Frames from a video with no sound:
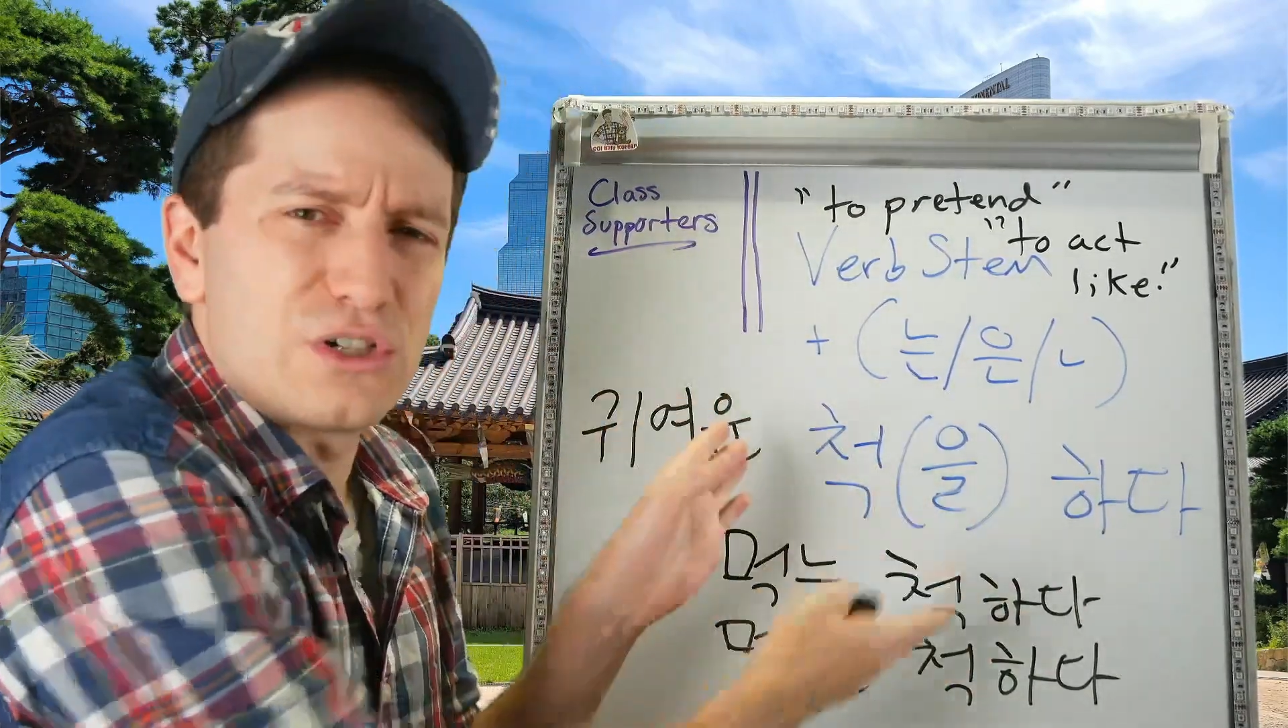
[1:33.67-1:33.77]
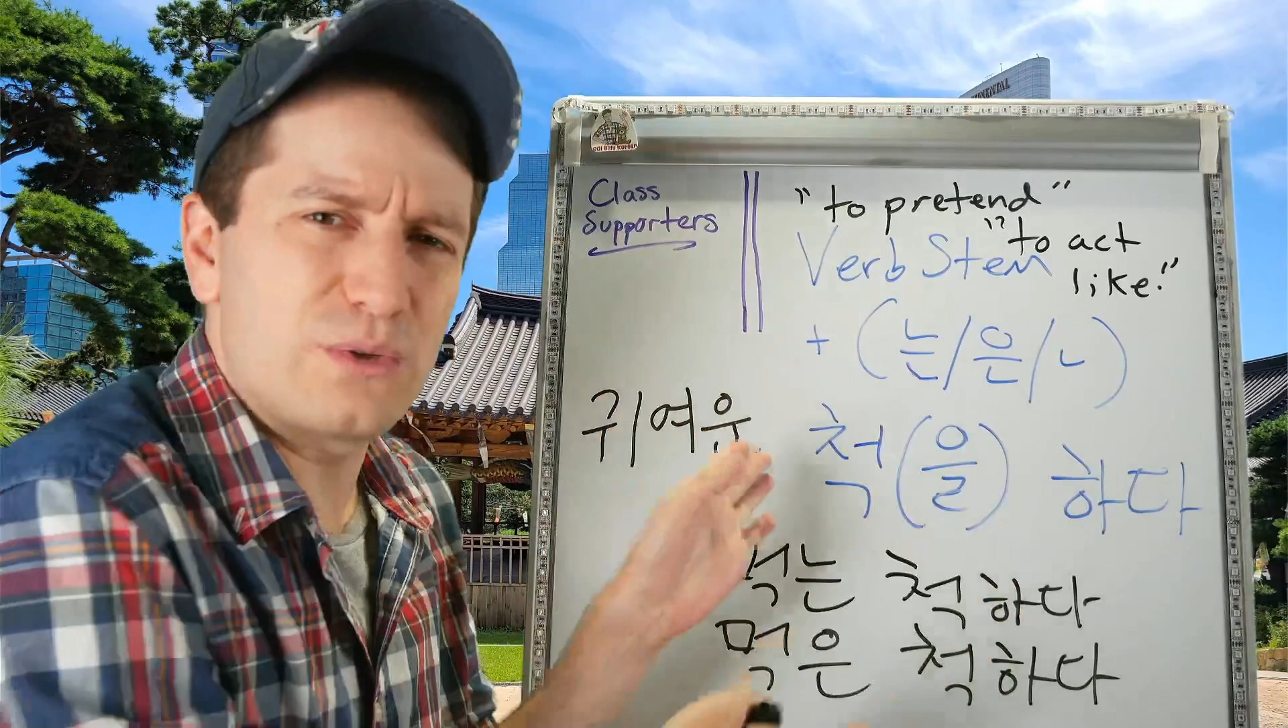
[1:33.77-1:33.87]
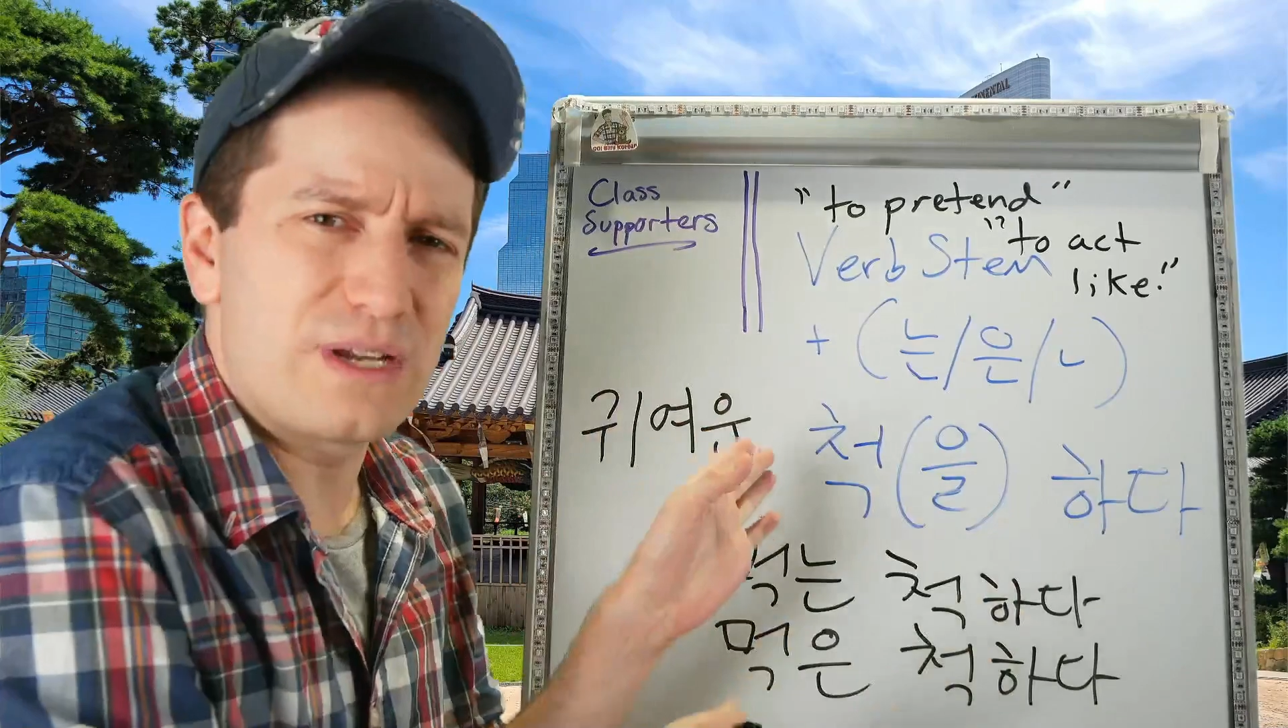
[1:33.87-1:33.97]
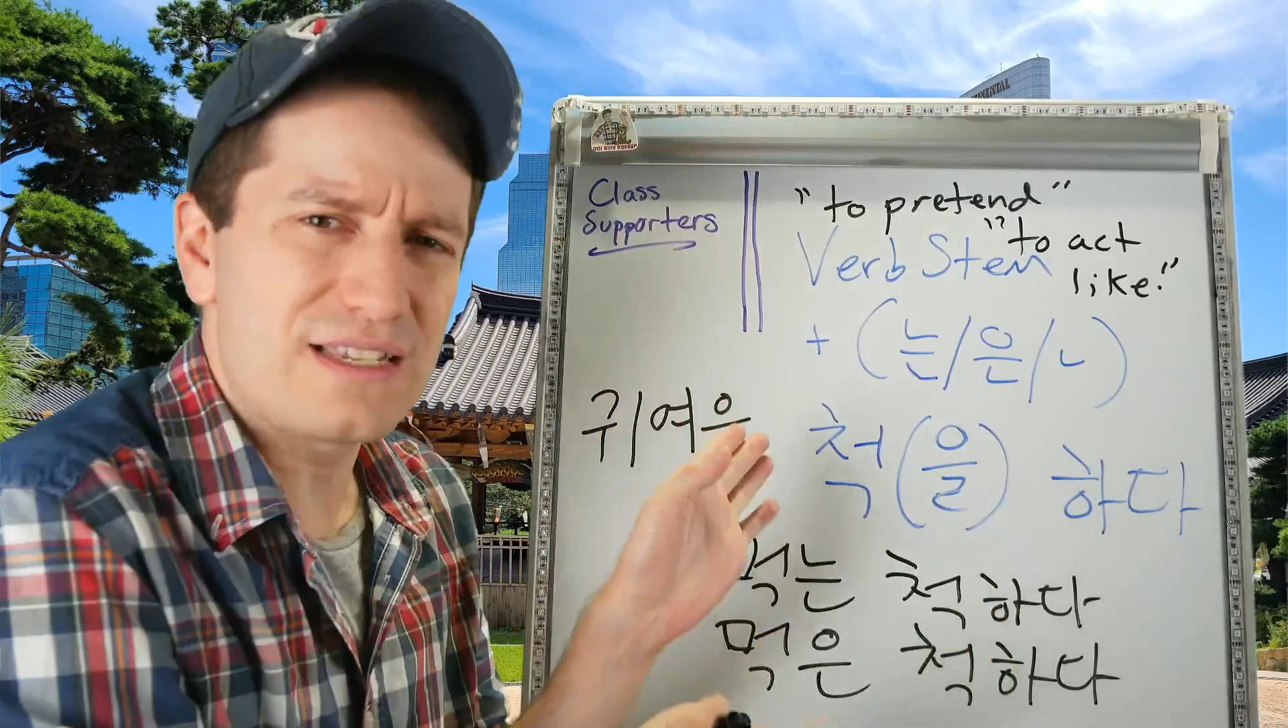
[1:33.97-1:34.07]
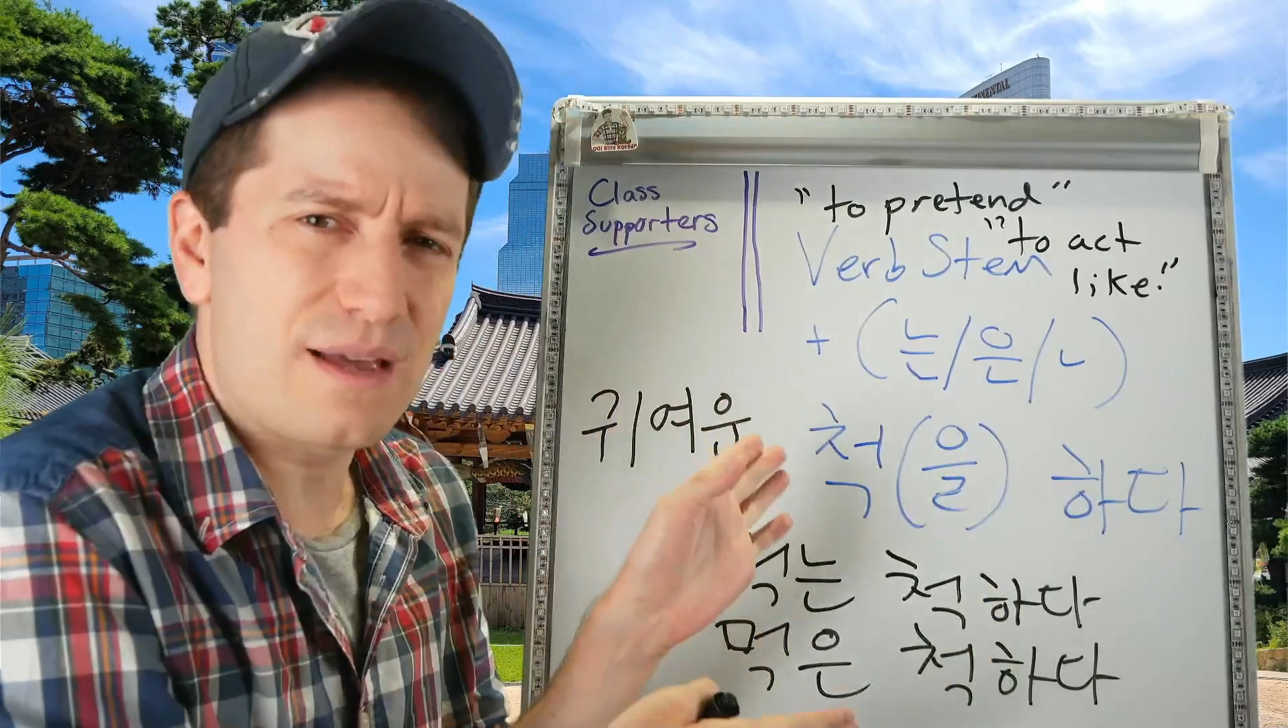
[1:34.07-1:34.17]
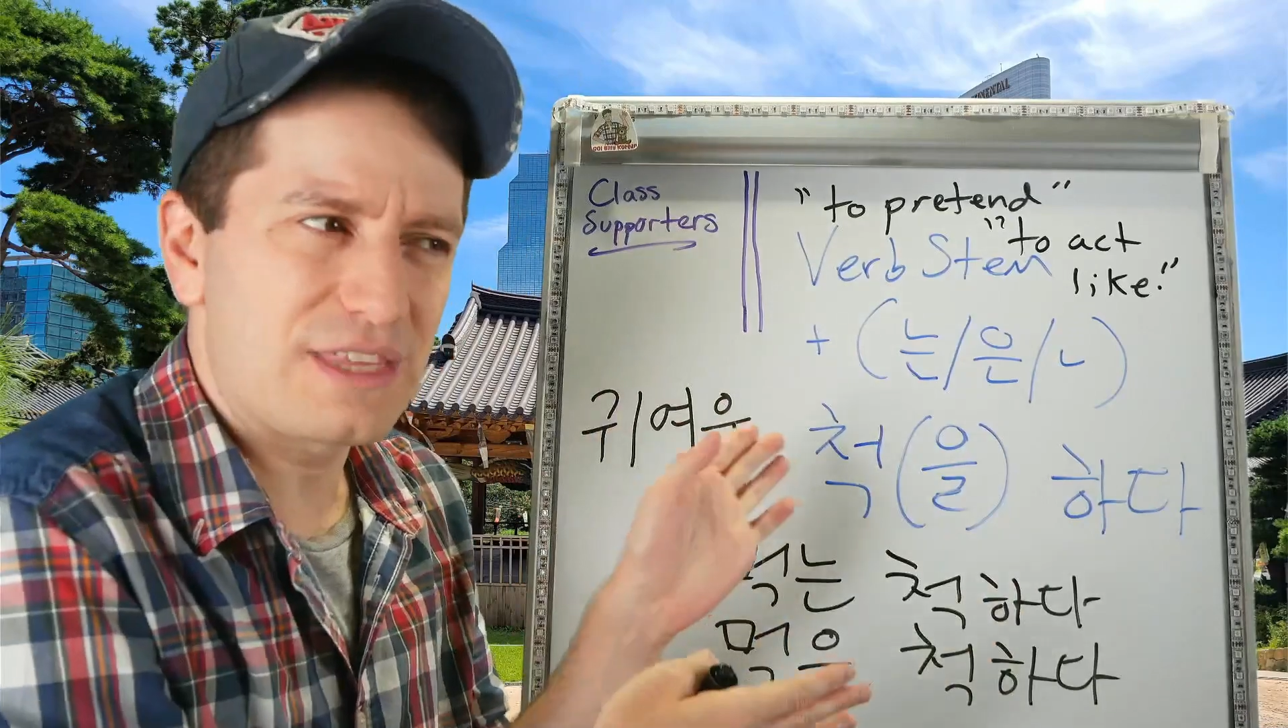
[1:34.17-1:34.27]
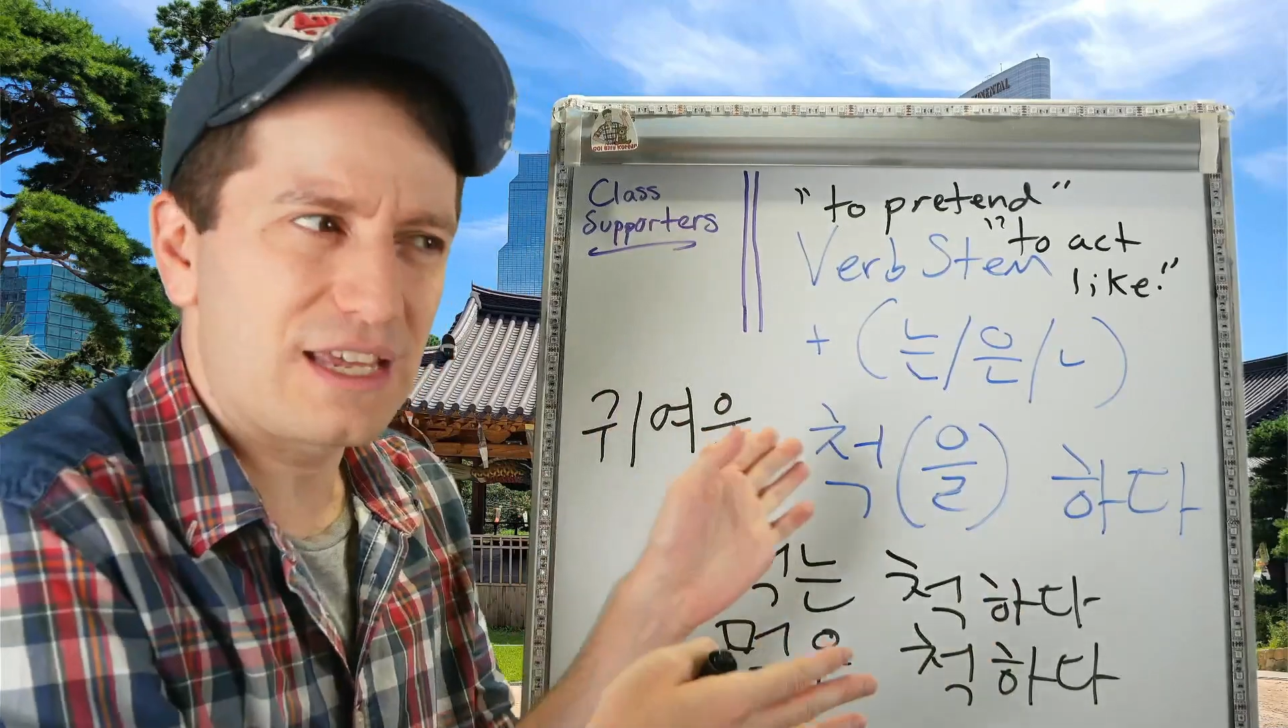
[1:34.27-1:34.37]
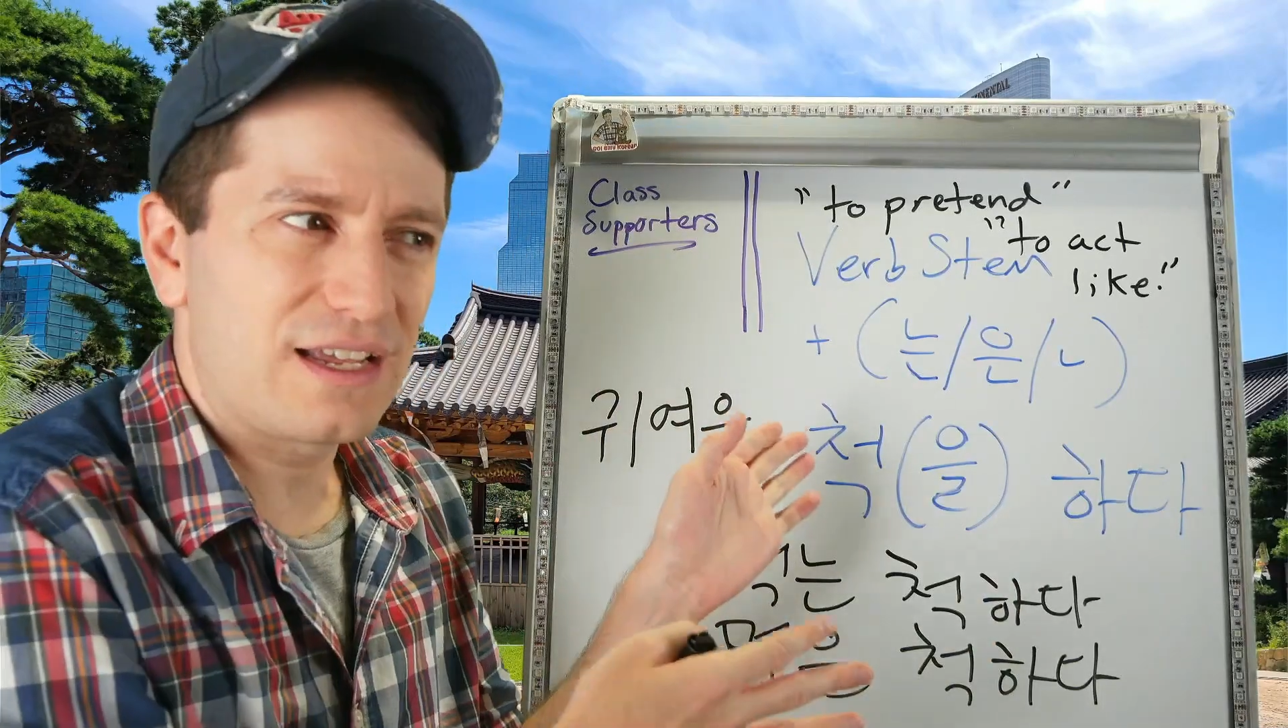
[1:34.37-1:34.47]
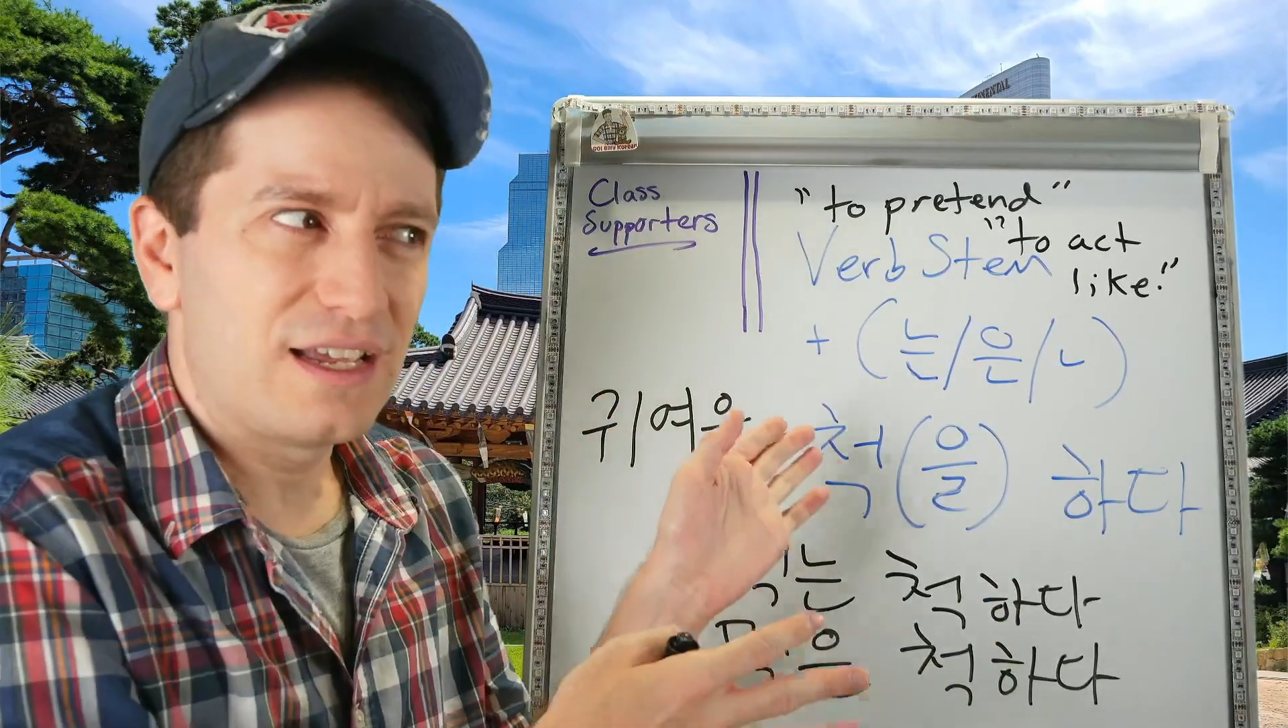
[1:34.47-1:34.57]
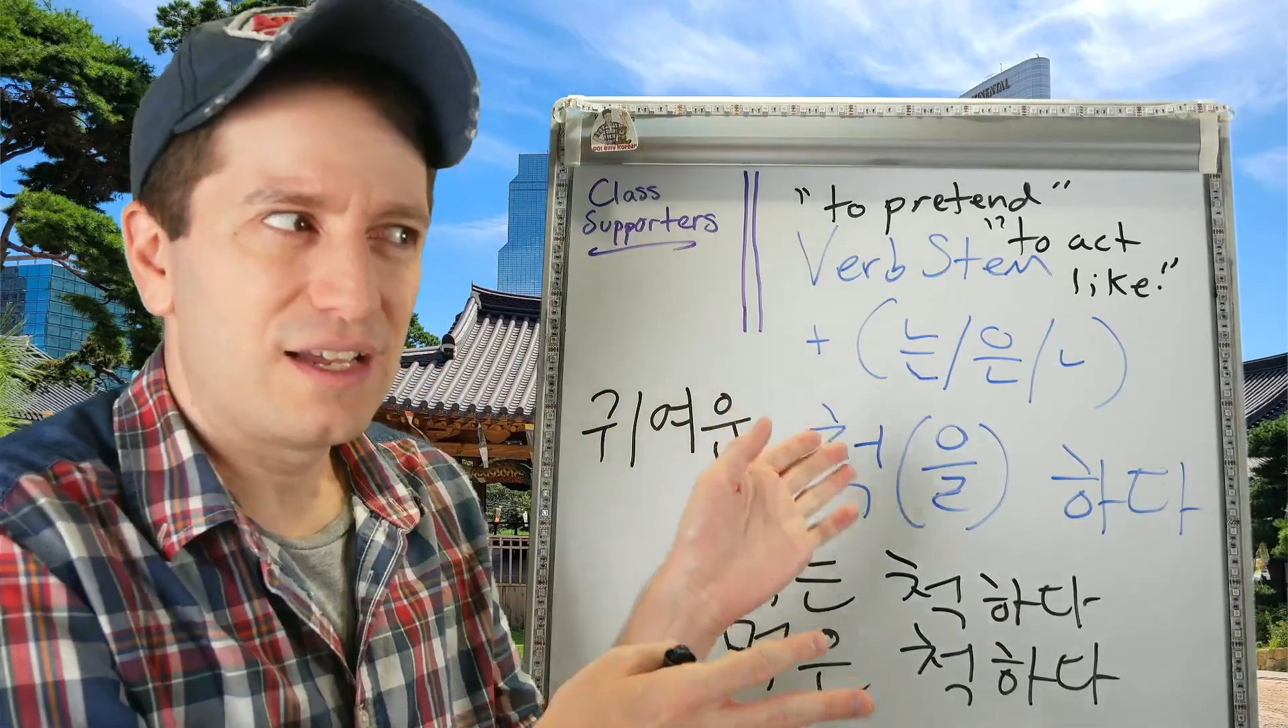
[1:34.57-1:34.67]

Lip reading: doing something,